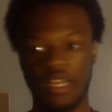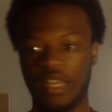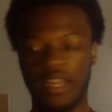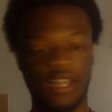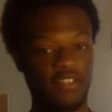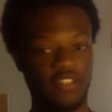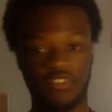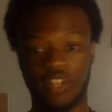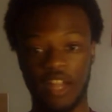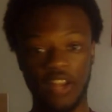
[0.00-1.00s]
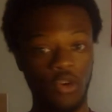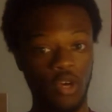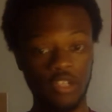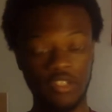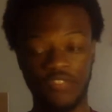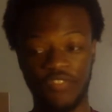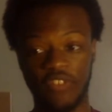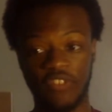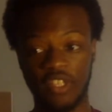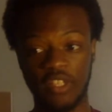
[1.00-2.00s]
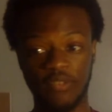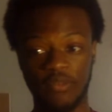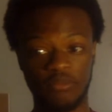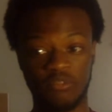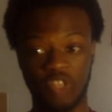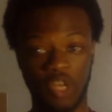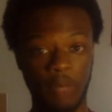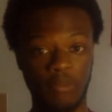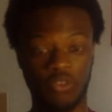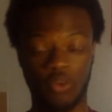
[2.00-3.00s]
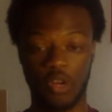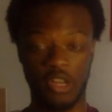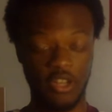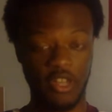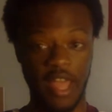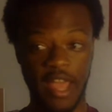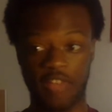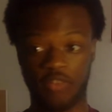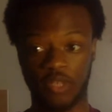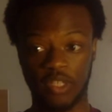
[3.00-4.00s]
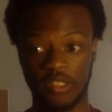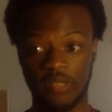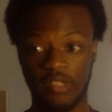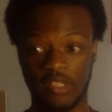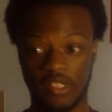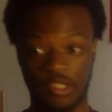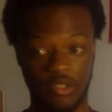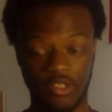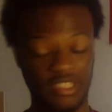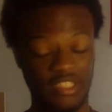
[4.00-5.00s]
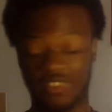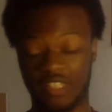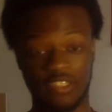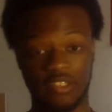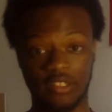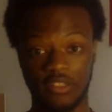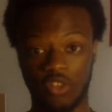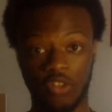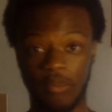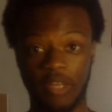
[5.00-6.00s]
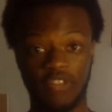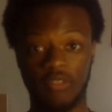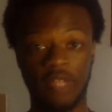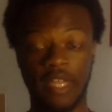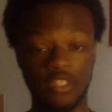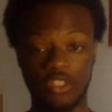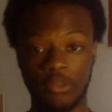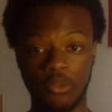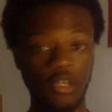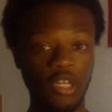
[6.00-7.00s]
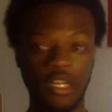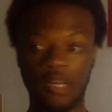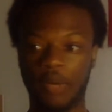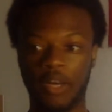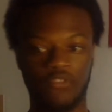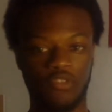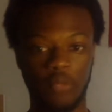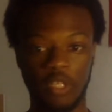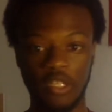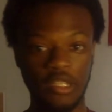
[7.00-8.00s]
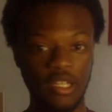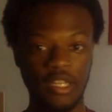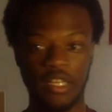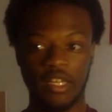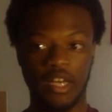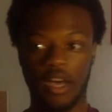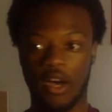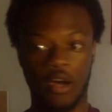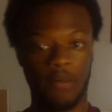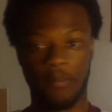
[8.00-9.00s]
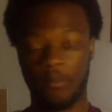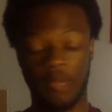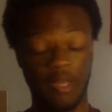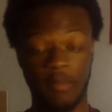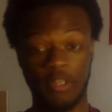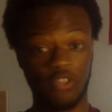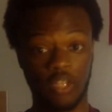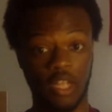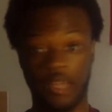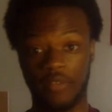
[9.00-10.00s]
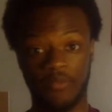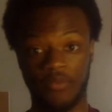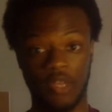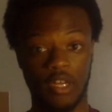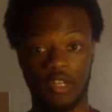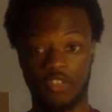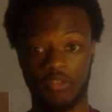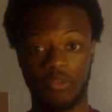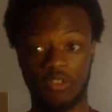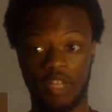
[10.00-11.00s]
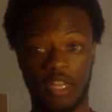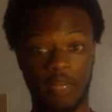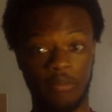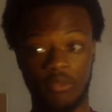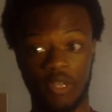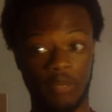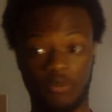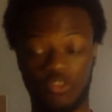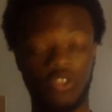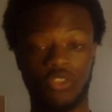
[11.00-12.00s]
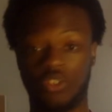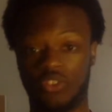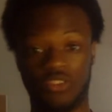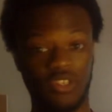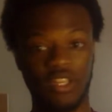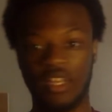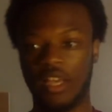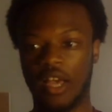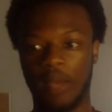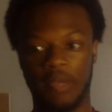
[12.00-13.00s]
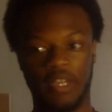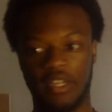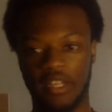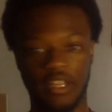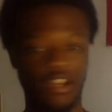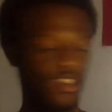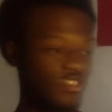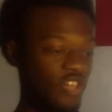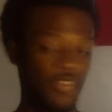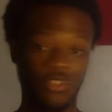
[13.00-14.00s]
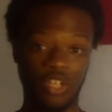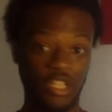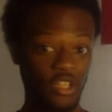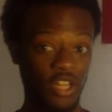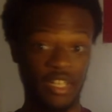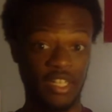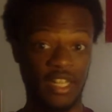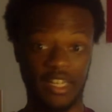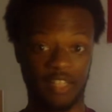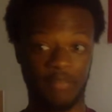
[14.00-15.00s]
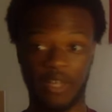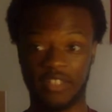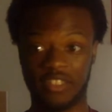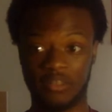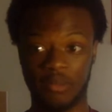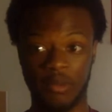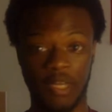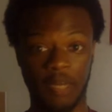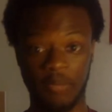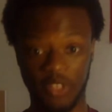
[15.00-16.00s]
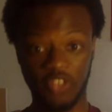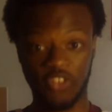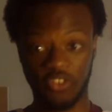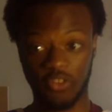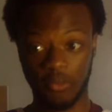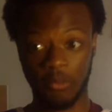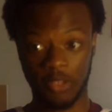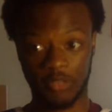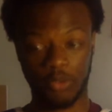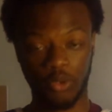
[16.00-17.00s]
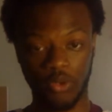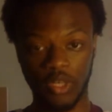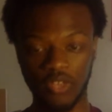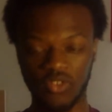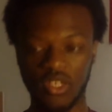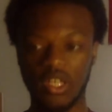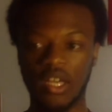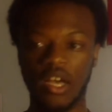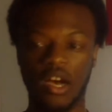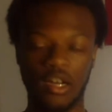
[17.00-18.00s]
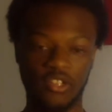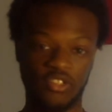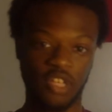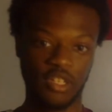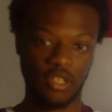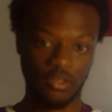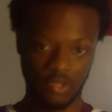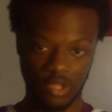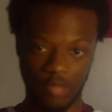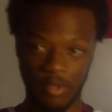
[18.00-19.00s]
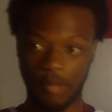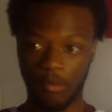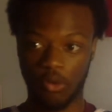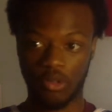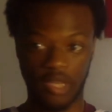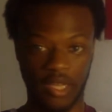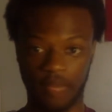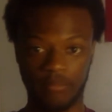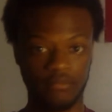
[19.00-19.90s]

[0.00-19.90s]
and as I said, I know 150 subs or near that, as well as even the current statistics I just listed off may seem negligible, but to me, it means a lot. It honestly means a lot, and I'm serious. I mean, honestly, after a year, I did not expect this to become this much progress. Honestly, I thought it was going to be more like